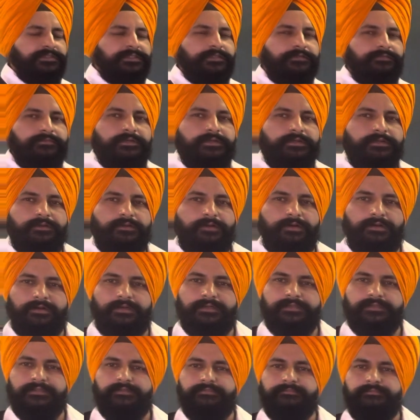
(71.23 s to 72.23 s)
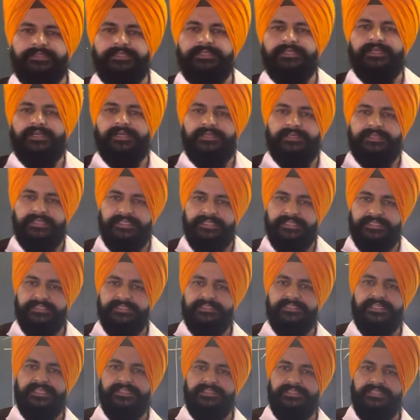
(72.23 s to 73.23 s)
it will not be
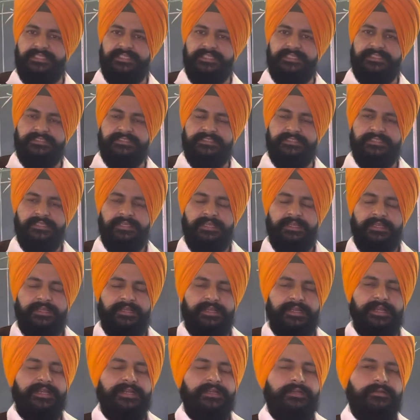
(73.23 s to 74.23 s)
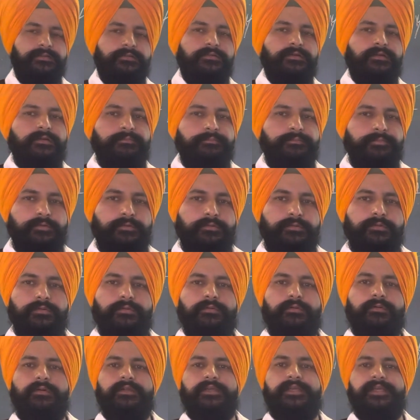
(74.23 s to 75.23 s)
against ethics and your
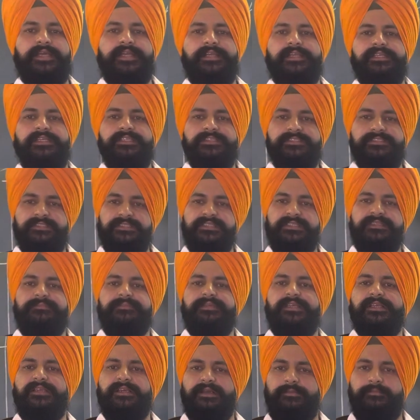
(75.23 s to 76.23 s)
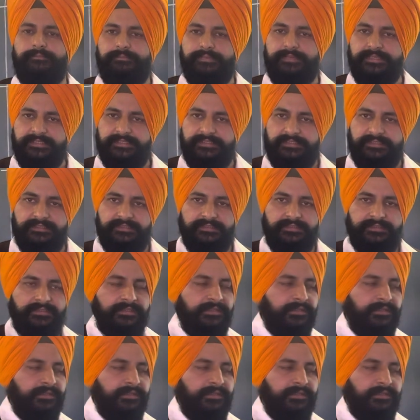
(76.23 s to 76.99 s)
protocol can easily be completed.